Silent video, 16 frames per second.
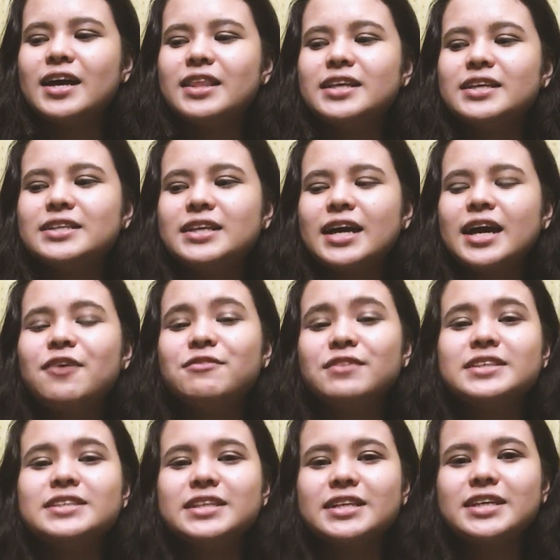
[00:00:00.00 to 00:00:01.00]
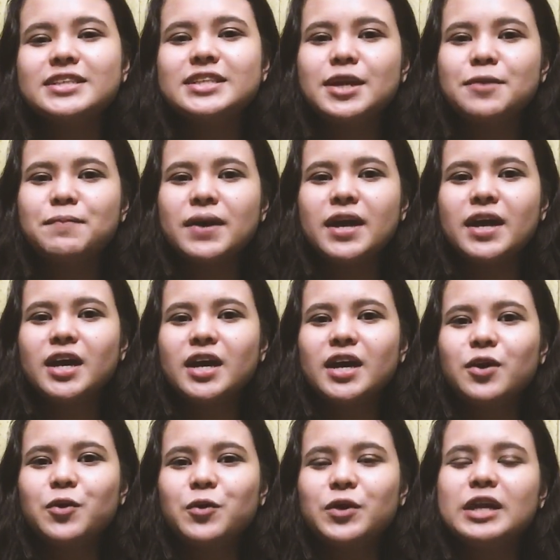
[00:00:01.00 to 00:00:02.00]
had this, I have this thing kasi na
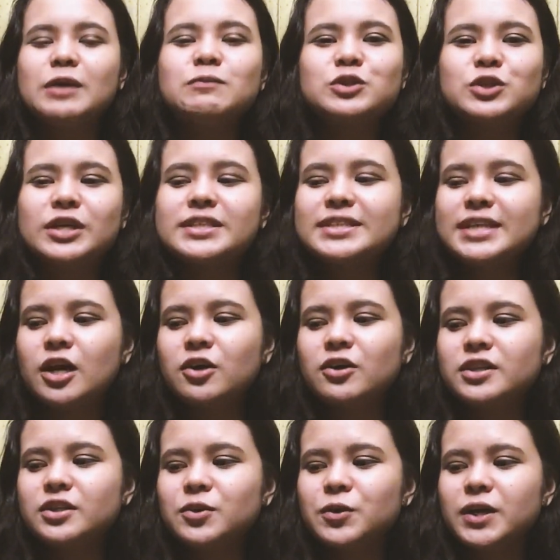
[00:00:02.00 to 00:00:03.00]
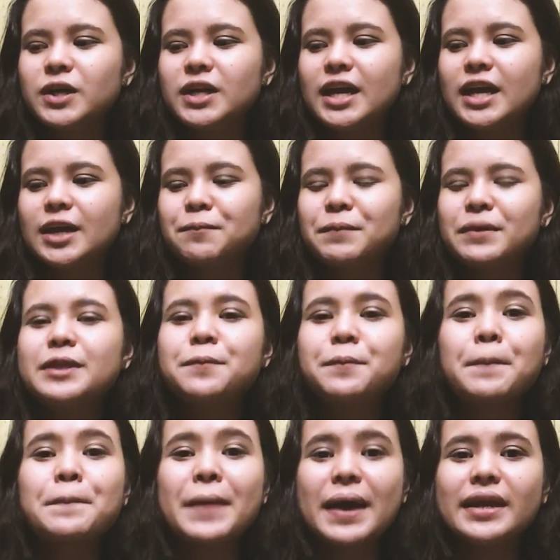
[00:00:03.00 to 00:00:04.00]
parang when I'm stressed out or like pag
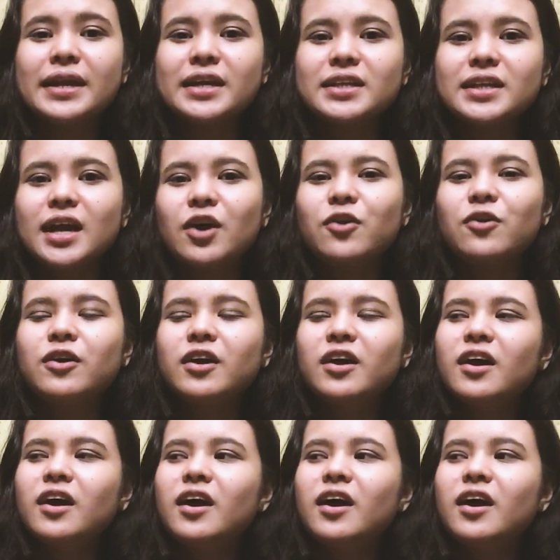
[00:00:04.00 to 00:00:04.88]
nagpa-panic na ako,